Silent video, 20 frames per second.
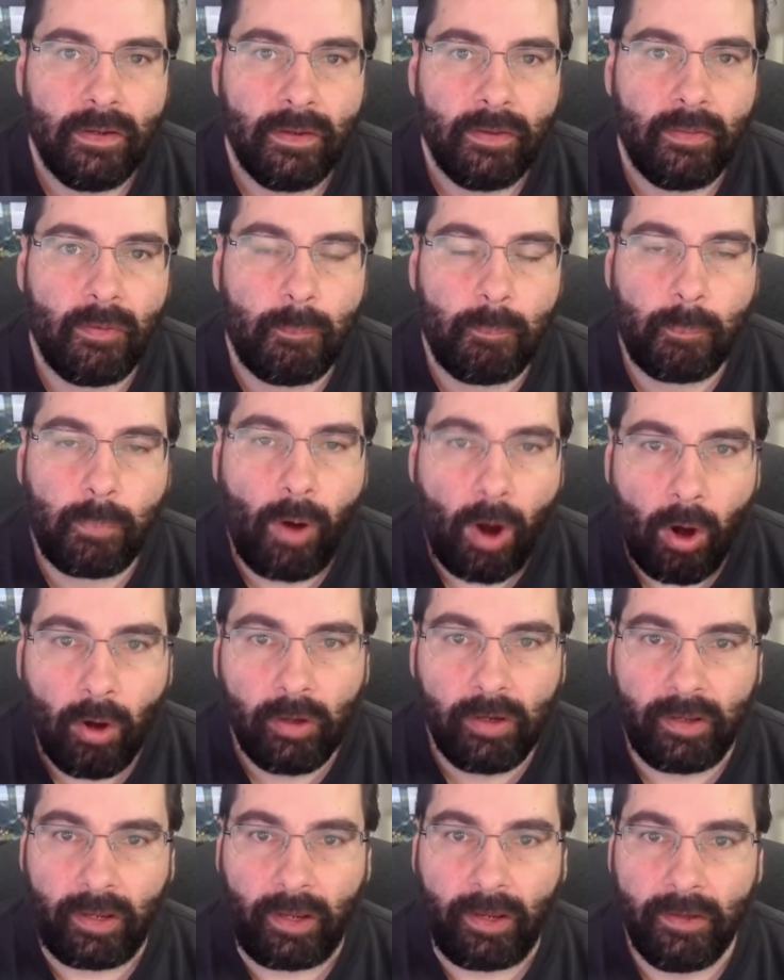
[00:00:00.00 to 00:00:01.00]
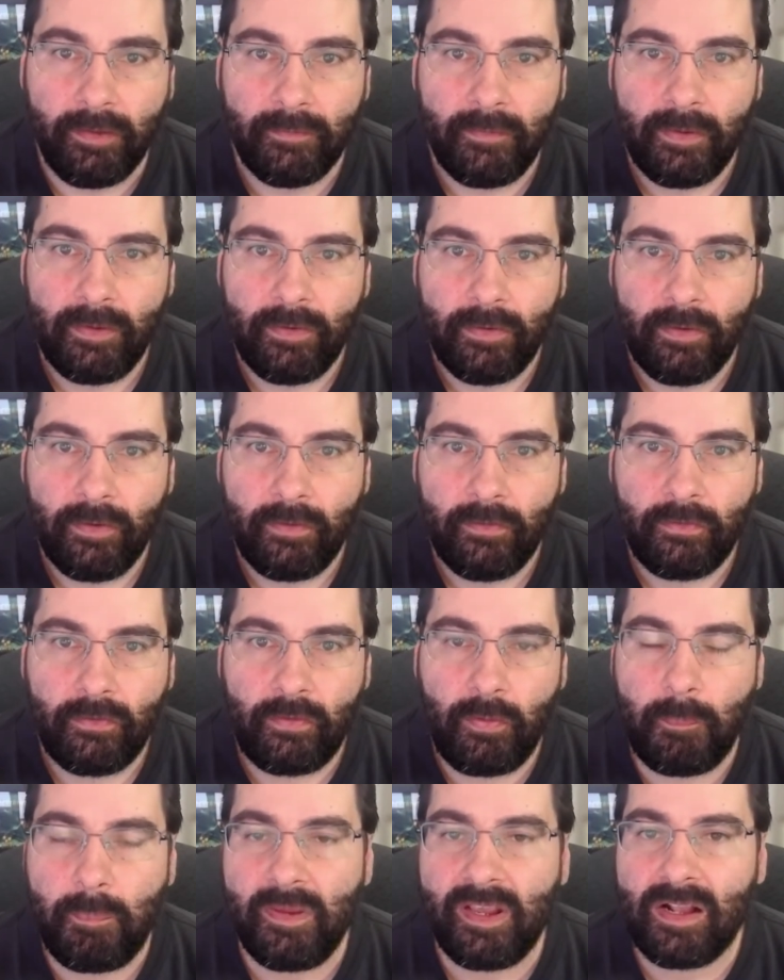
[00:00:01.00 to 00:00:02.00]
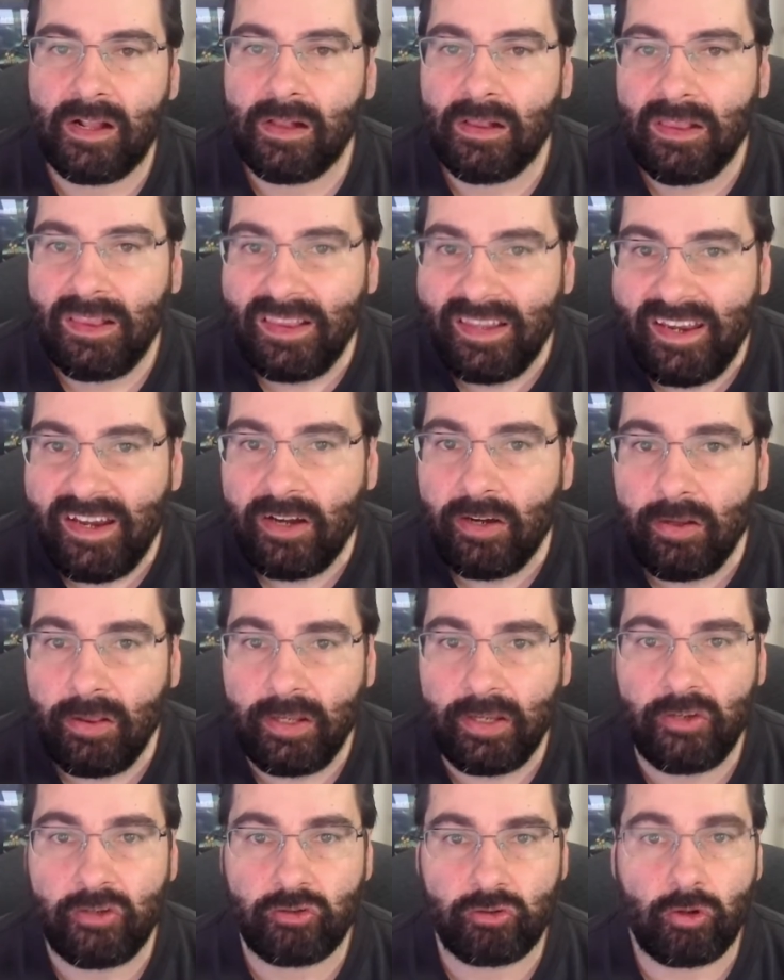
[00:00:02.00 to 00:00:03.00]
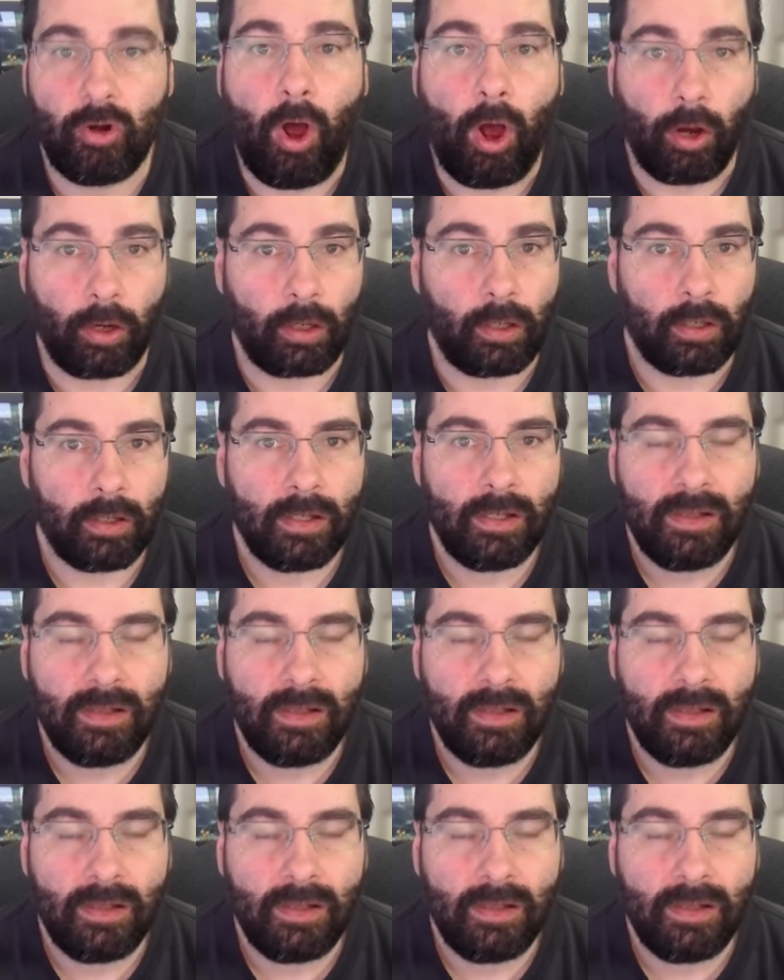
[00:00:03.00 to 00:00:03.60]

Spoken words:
the party to be clearly stronger.